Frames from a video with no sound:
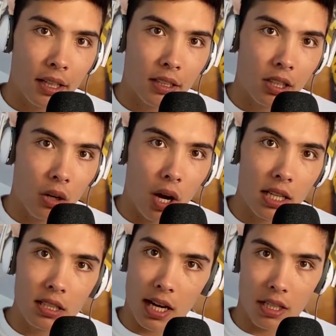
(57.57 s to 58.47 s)
So I
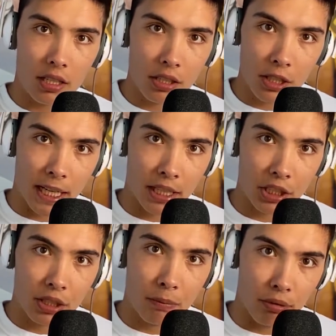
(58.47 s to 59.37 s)
decided to
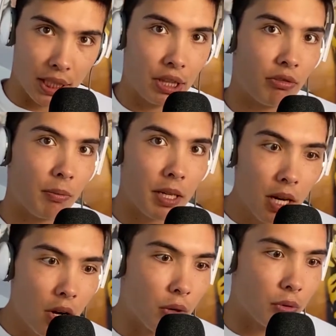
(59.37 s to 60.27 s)
change to breathing through my
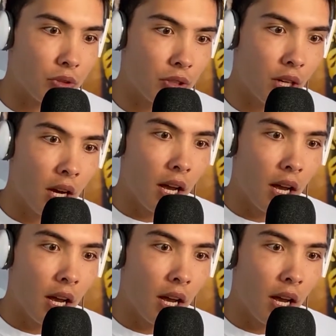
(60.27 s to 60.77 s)
nose.